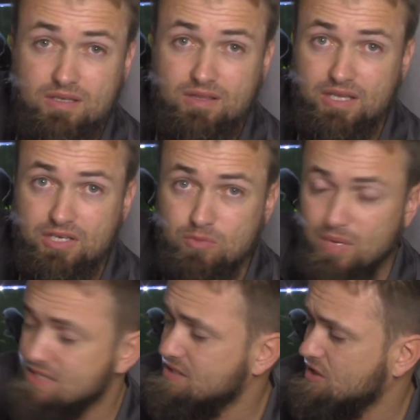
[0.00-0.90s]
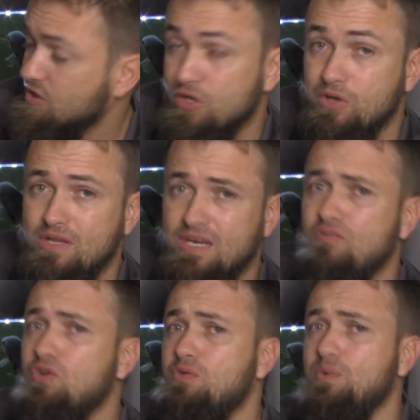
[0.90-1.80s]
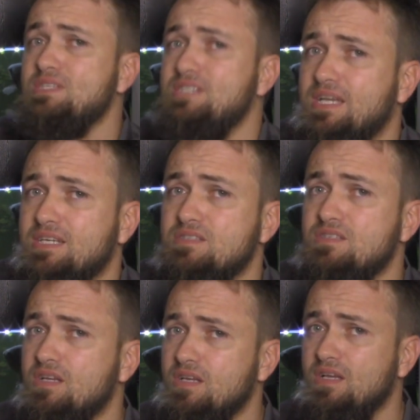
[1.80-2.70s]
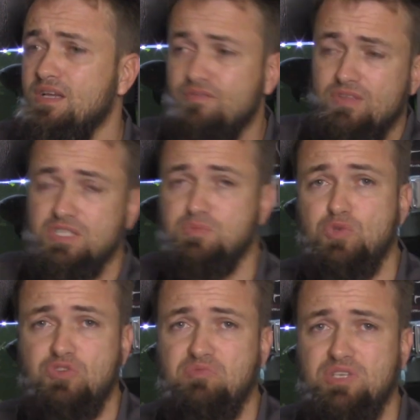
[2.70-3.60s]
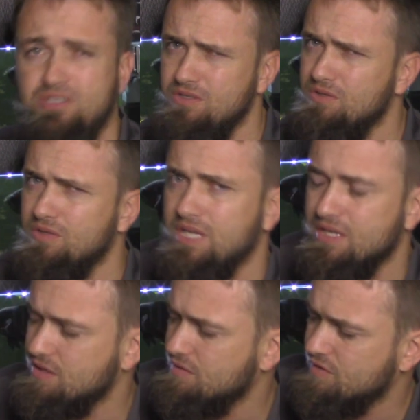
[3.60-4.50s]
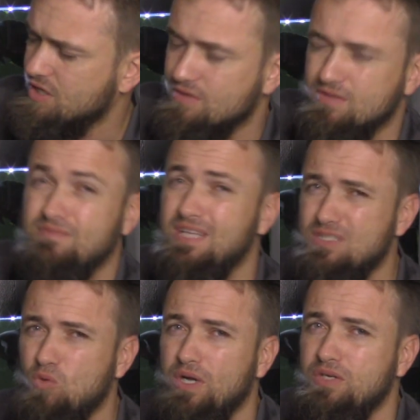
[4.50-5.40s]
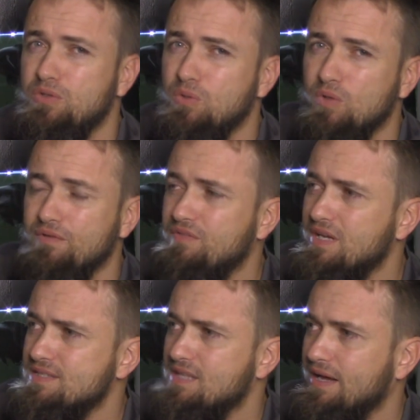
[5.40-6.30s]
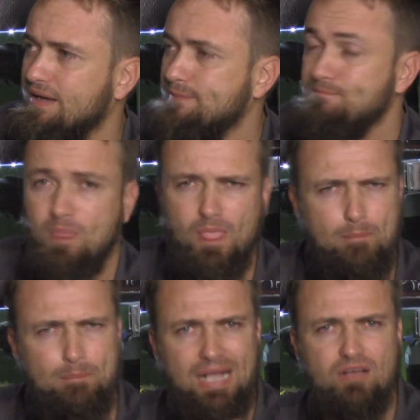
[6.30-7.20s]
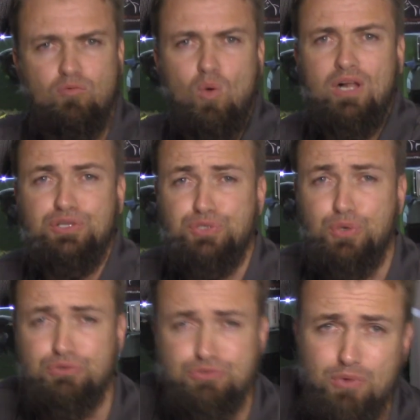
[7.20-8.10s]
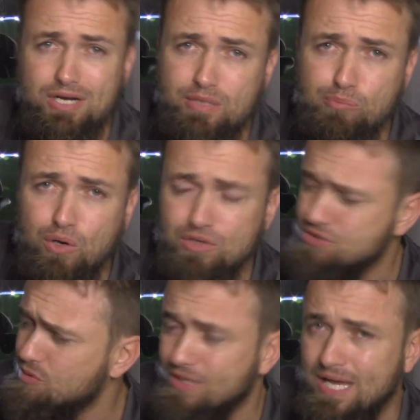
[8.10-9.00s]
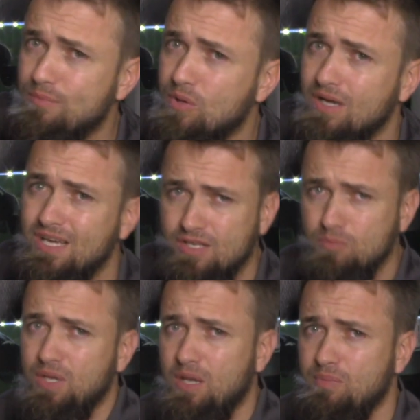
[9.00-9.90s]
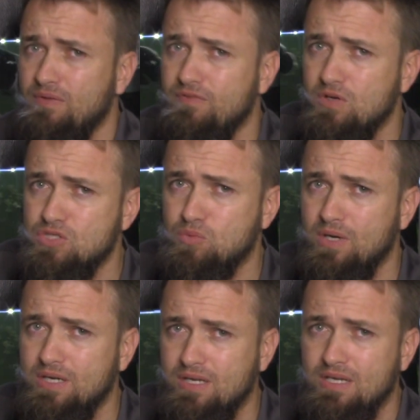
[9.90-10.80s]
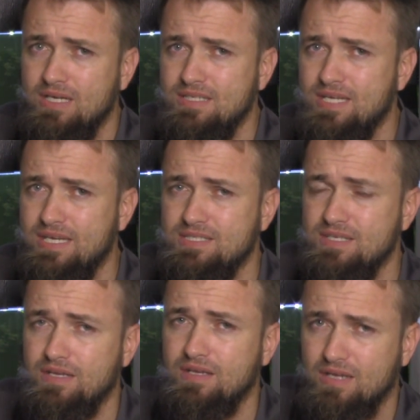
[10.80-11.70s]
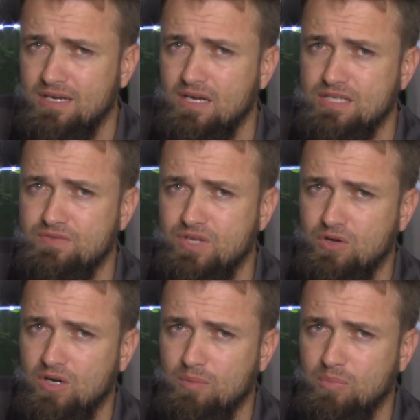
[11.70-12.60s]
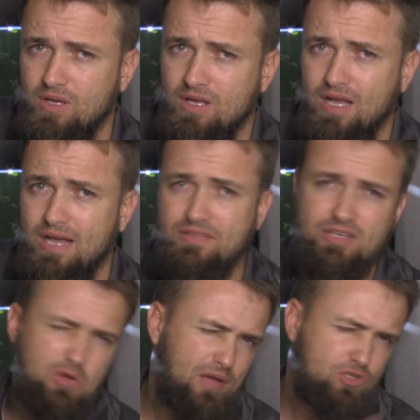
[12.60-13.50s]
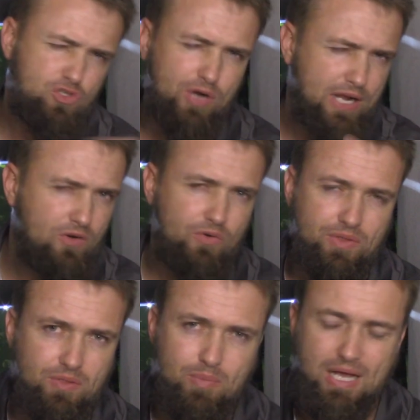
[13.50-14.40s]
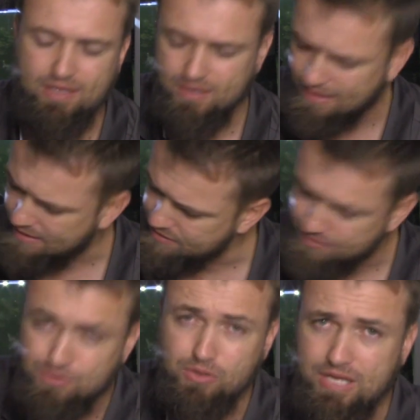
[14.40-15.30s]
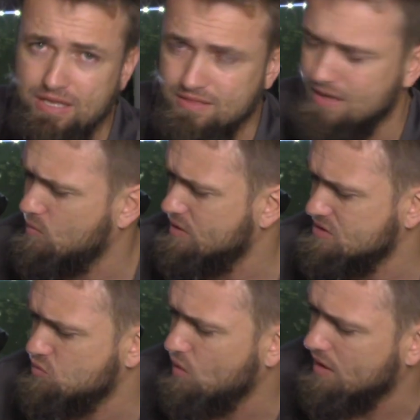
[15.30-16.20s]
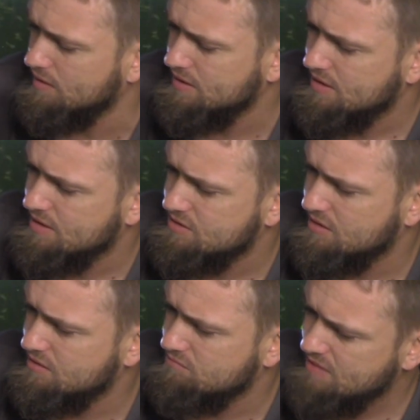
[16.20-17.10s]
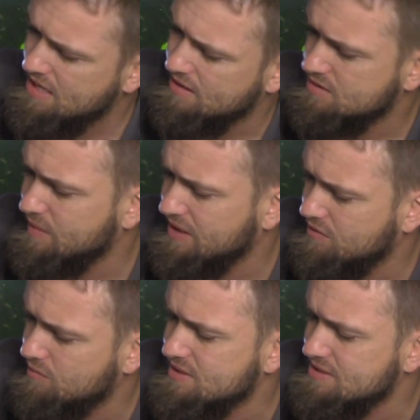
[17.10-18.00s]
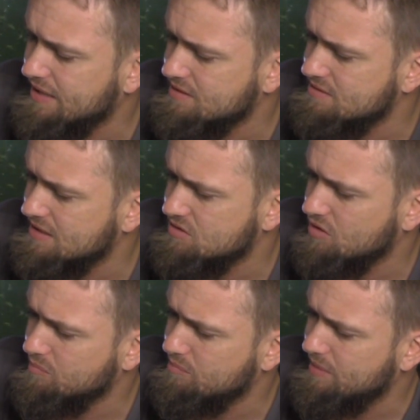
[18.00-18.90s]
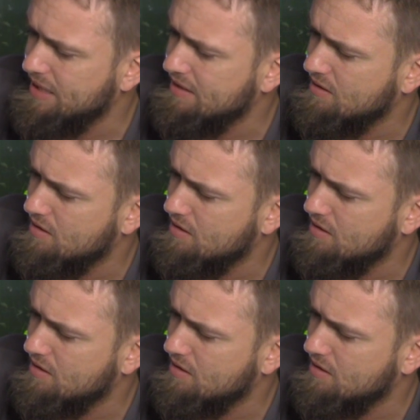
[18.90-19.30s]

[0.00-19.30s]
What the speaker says: Then you basically know that every 3 seconds, if there's movement, you'll get a new video. That's quite cool if there's like a pack of wild dogs running past your camera. You pick up the first one, takes a nice video clip, and then you have a straddler in the back and you get that one as well. So yeah, let's make it 3 seconds. That's not a bad